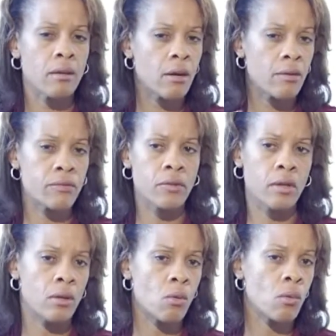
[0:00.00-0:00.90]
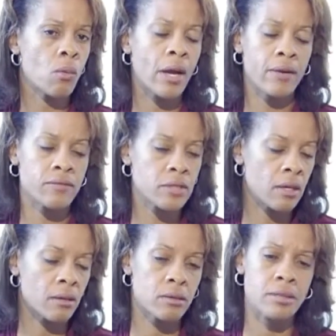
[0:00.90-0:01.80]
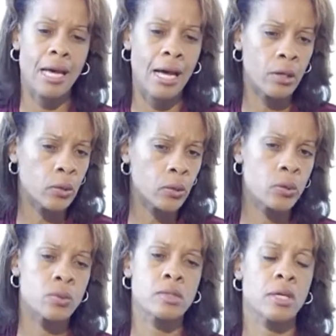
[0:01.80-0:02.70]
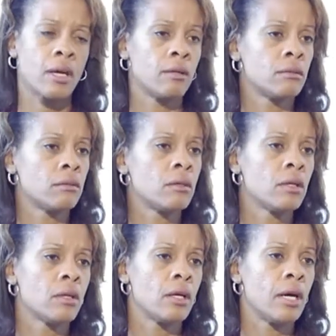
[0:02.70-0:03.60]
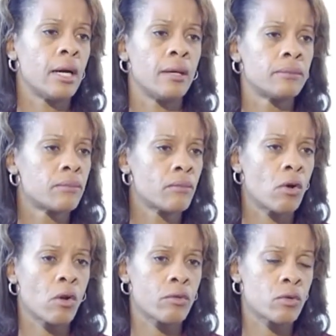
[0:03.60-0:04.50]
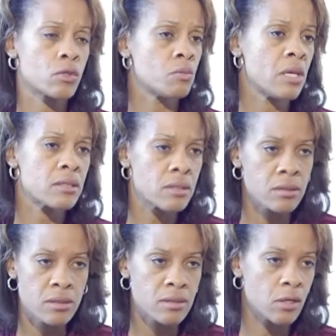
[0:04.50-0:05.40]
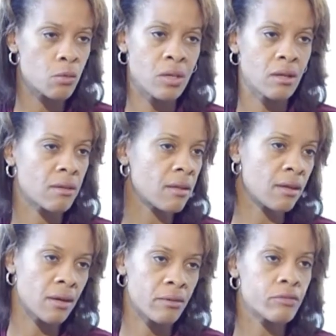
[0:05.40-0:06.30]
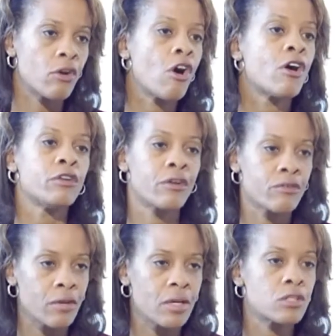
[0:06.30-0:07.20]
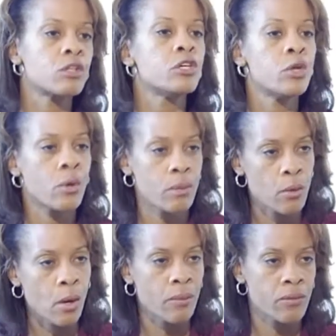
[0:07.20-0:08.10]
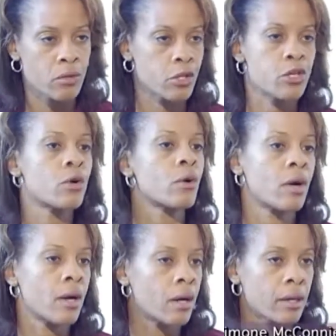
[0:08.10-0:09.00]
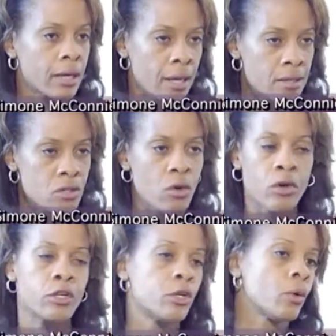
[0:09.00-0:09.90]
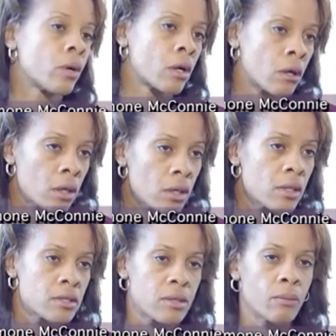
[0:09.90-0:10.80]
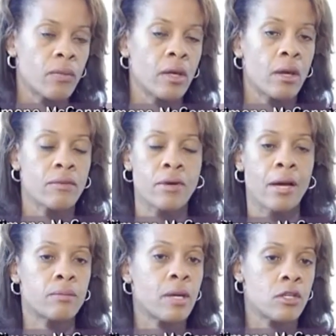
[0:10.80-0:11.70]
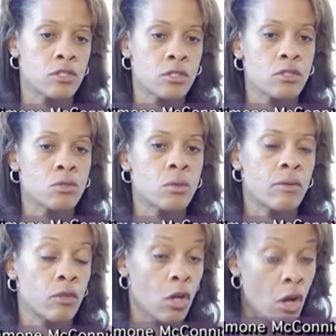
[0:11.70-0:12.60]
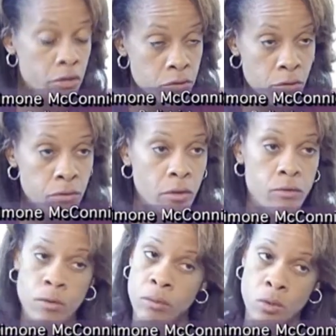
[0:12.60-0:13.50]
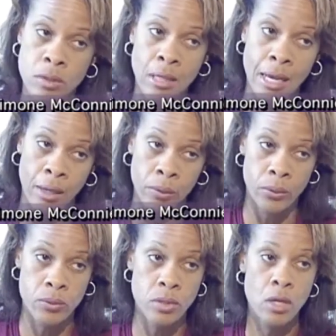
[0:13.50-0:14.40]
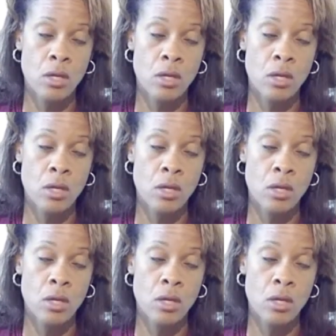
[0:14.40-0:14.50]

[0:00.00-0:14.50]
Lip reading: of the wife tails, aloes, and all of those mixes that we can think of on your feet to cure a cut or cure something. I've had patients who have lost their foot from using aloes.